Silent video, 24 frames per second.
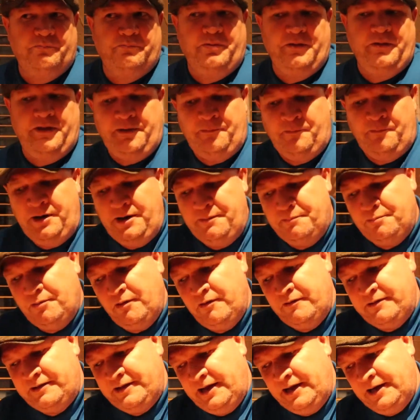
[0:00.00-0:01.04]
But then when it
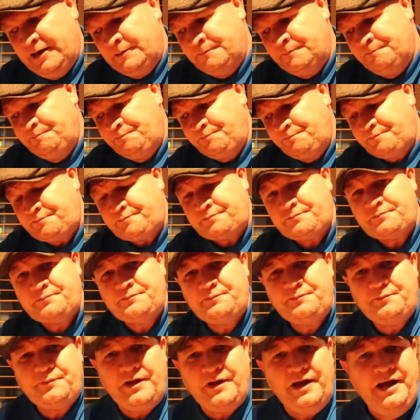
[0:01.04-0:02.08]
broke down,
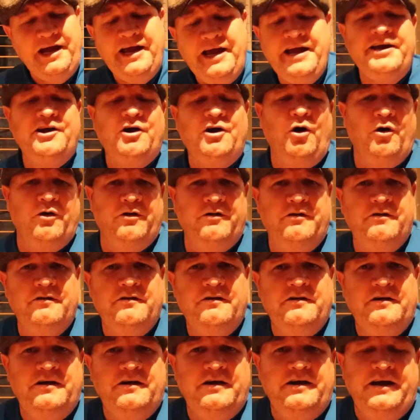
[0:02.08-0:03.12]
he'd gone
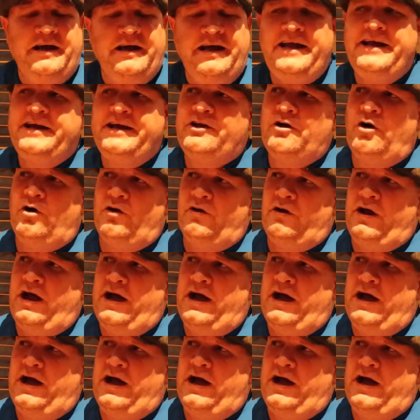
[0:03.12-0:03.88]
out